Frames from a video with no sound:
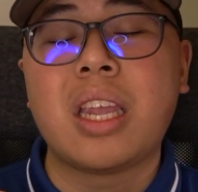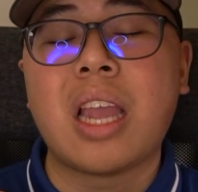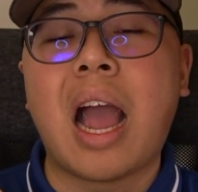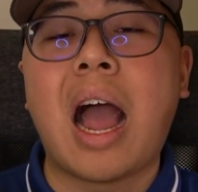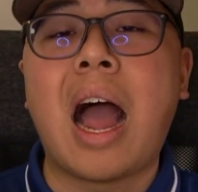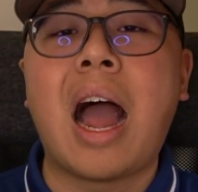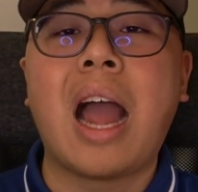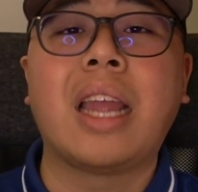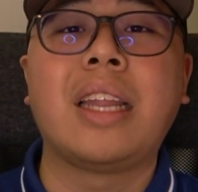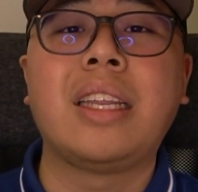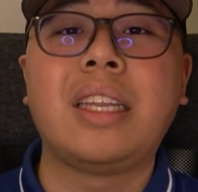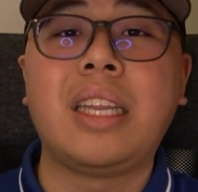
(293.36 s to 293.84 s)

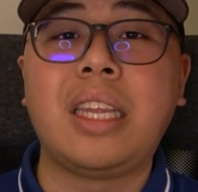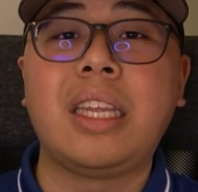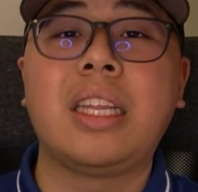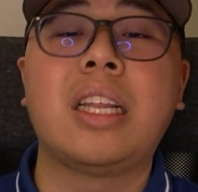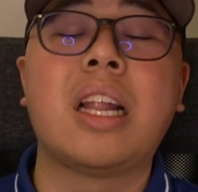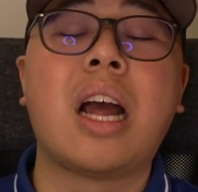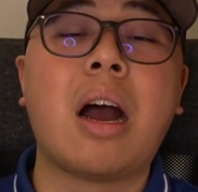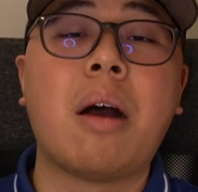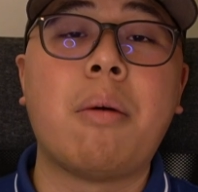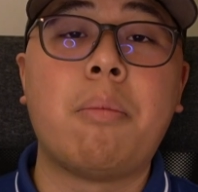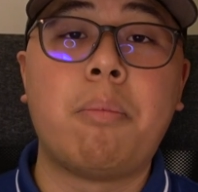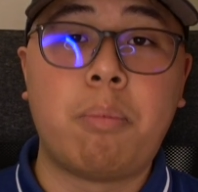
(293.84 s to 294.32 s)

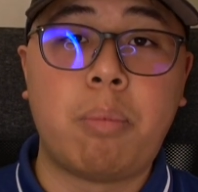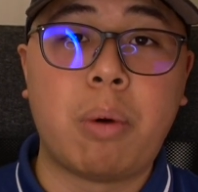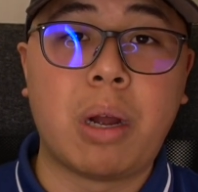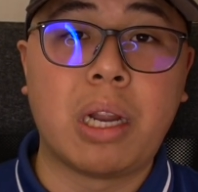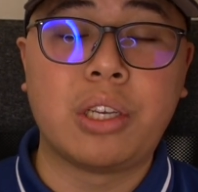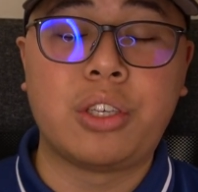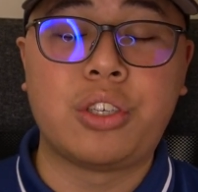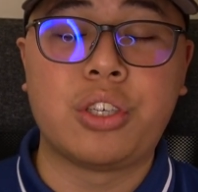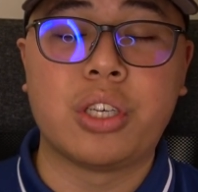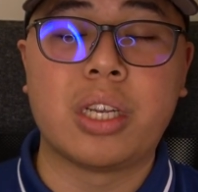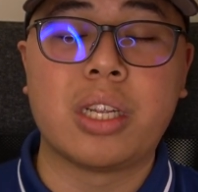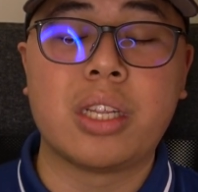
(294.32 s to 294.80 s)

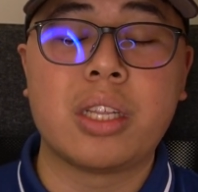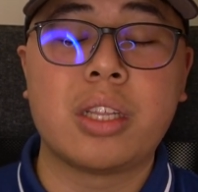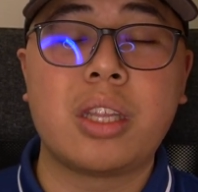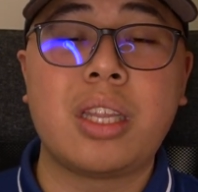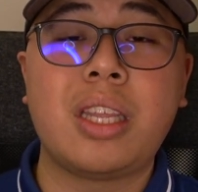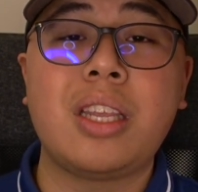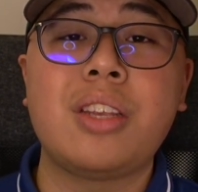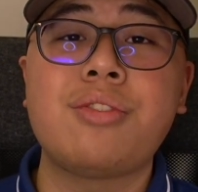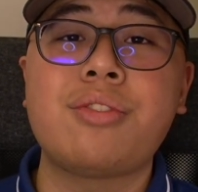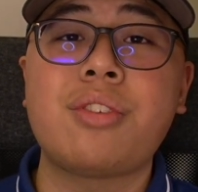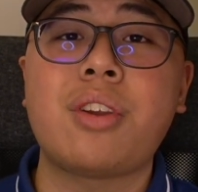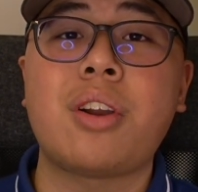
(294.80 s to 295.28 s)
YouNeedABudget.
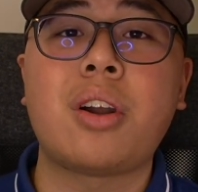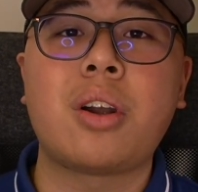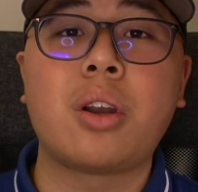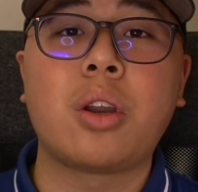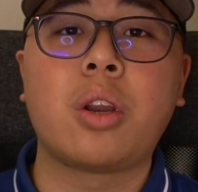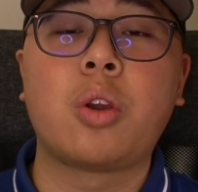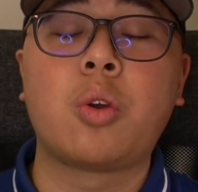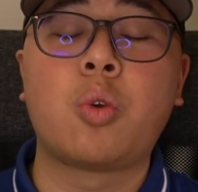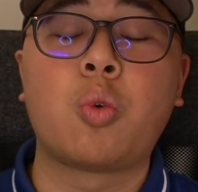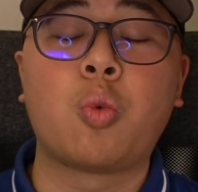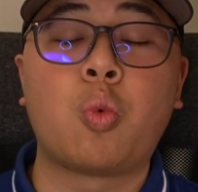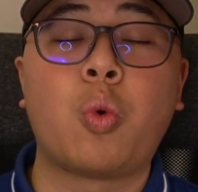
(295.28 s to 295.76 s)
These are
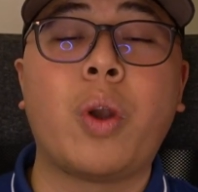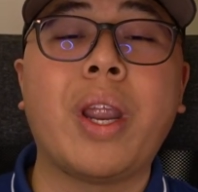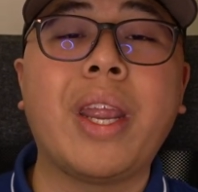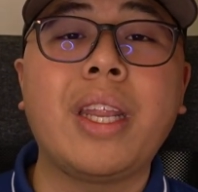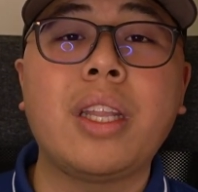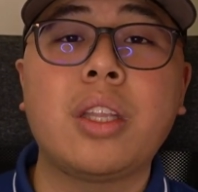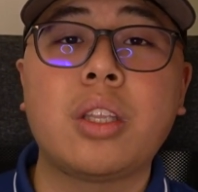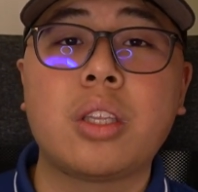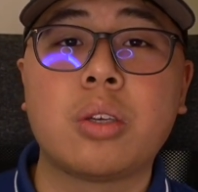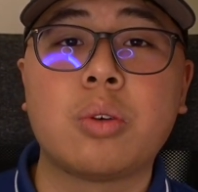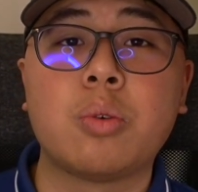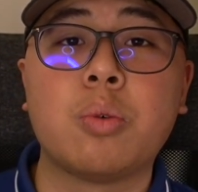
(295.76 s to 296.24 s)

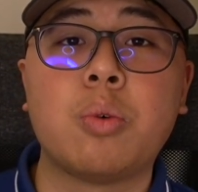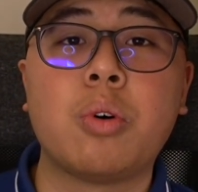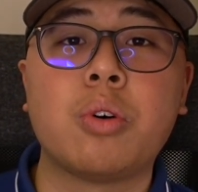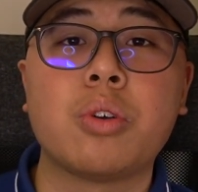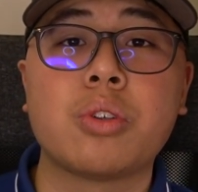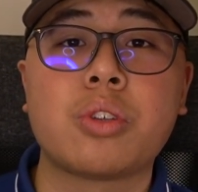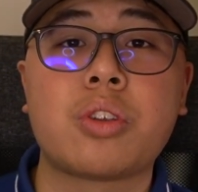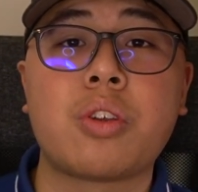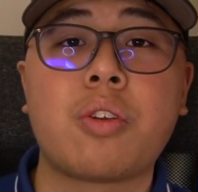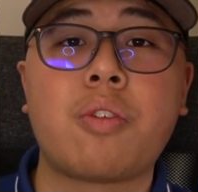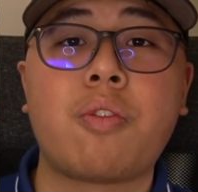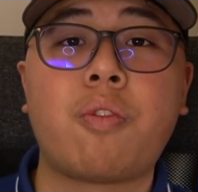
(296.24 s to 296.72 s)
great
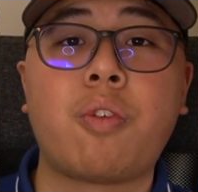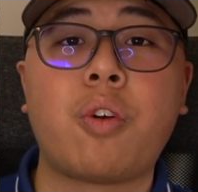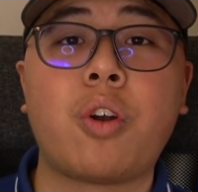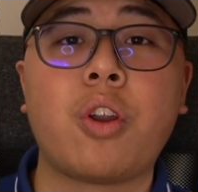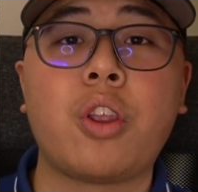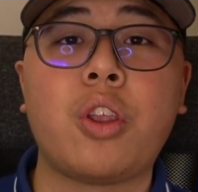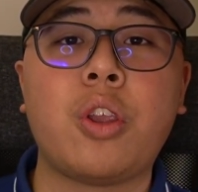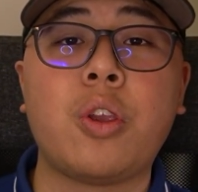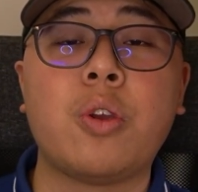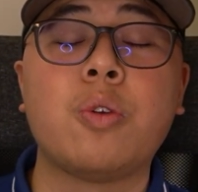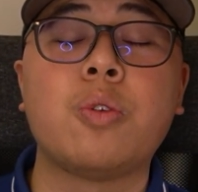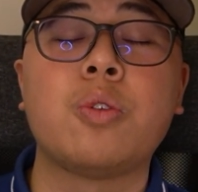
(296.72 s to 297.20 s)
tools for
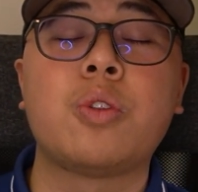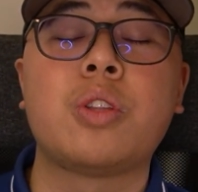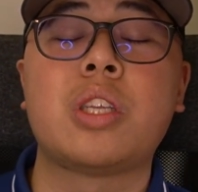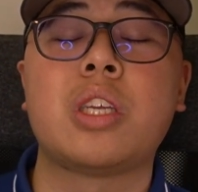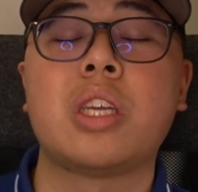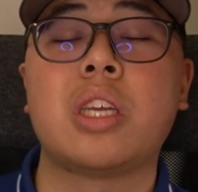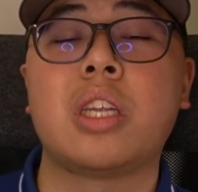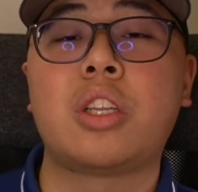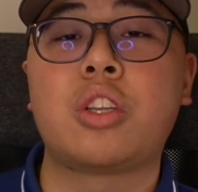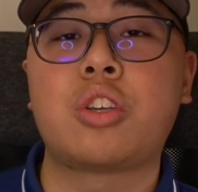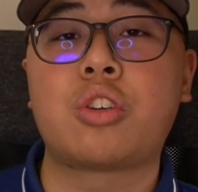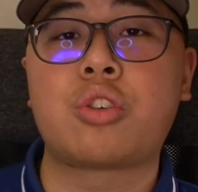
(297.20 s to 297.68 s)
you
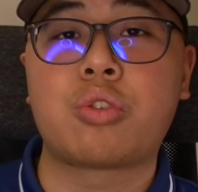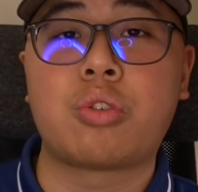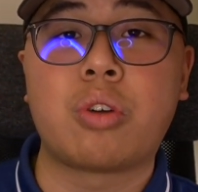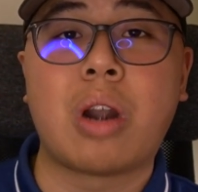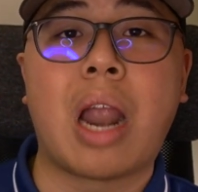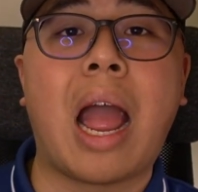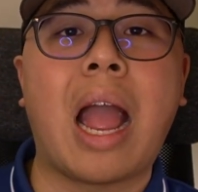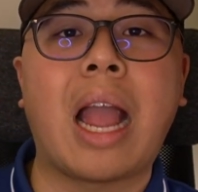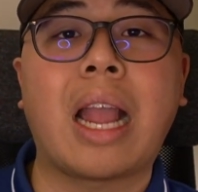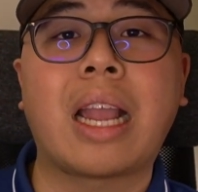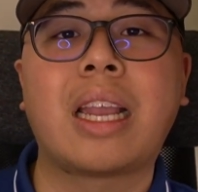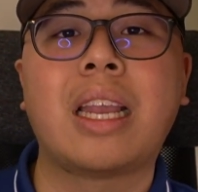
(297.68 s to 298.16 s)
to
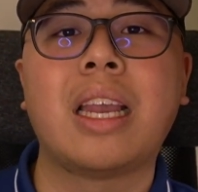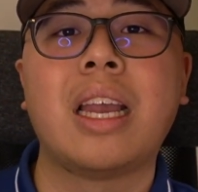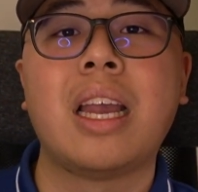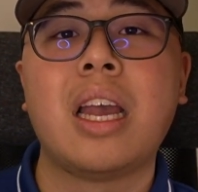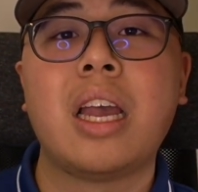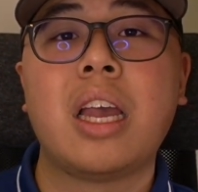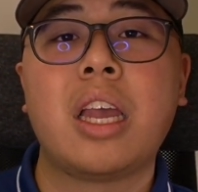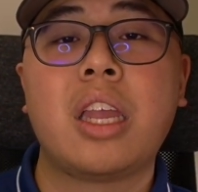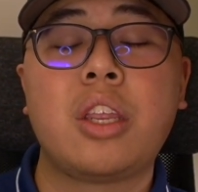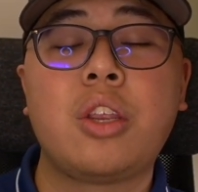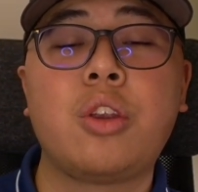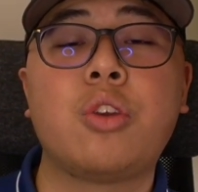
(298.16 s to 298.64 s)
track
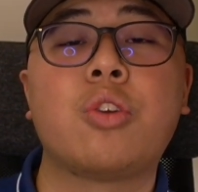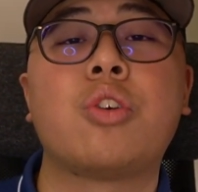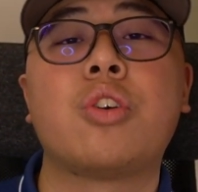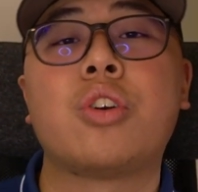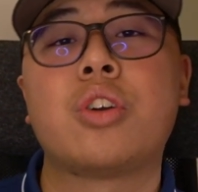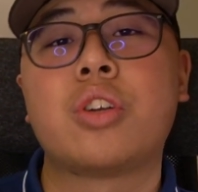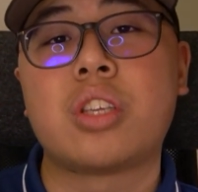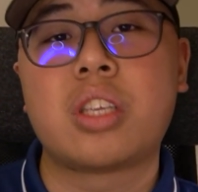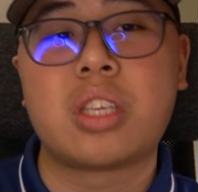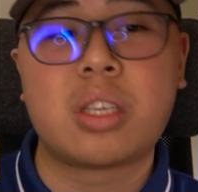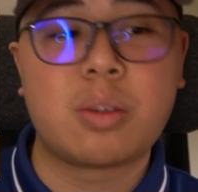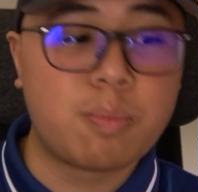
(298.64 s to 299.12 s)

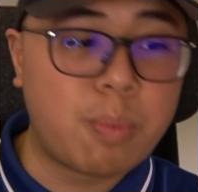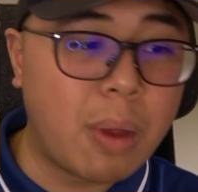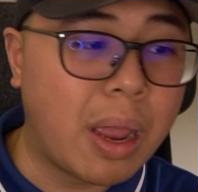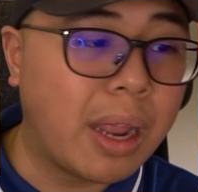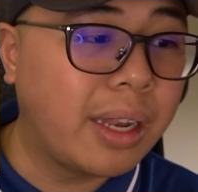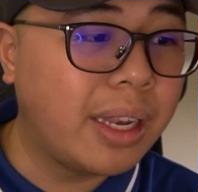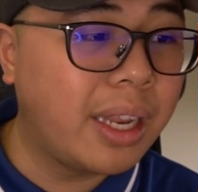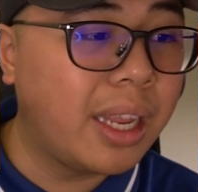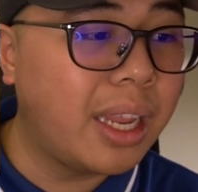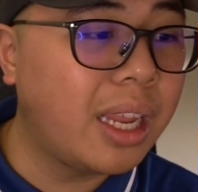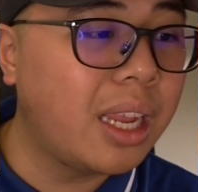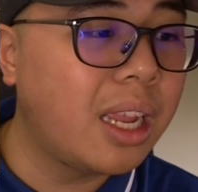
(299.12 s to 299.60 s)
your
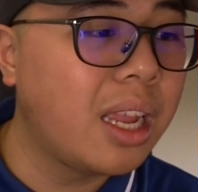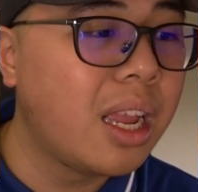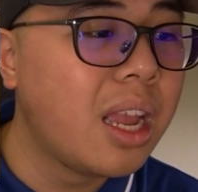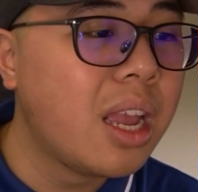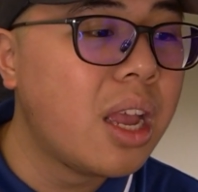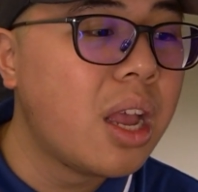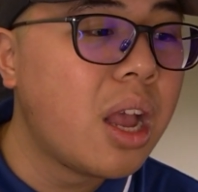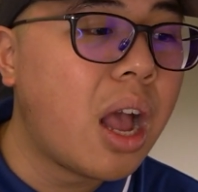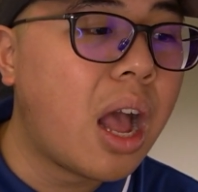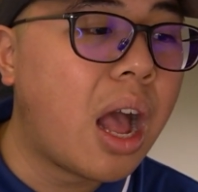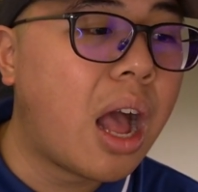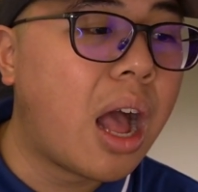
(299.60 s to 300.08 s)
spending,
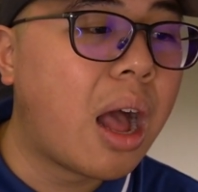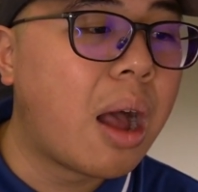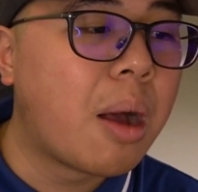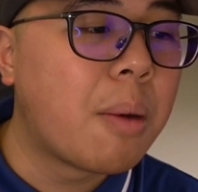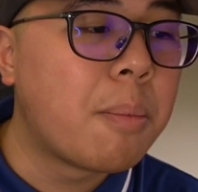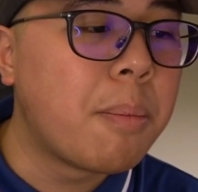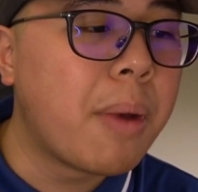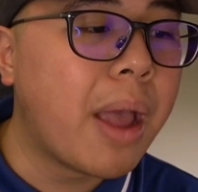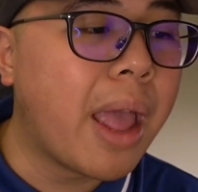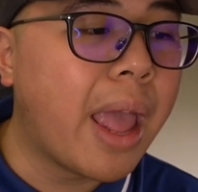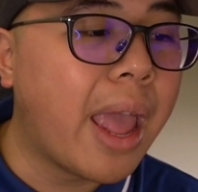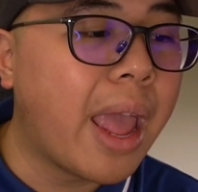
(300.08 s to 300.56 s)

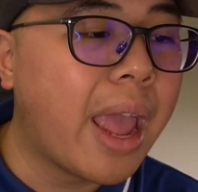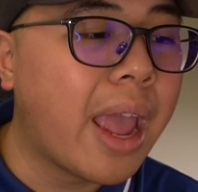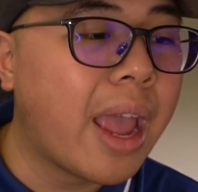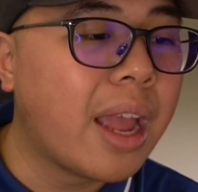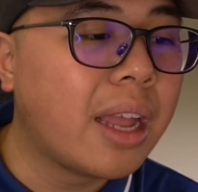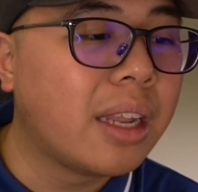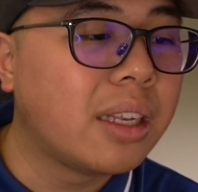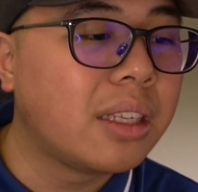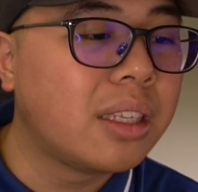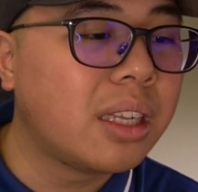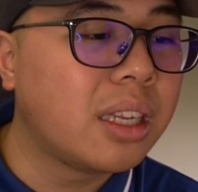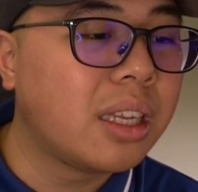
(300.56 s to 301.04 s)

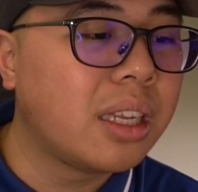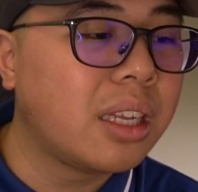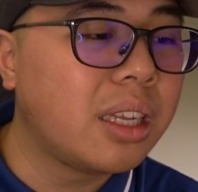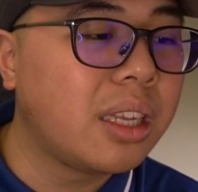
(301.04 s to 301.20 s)
and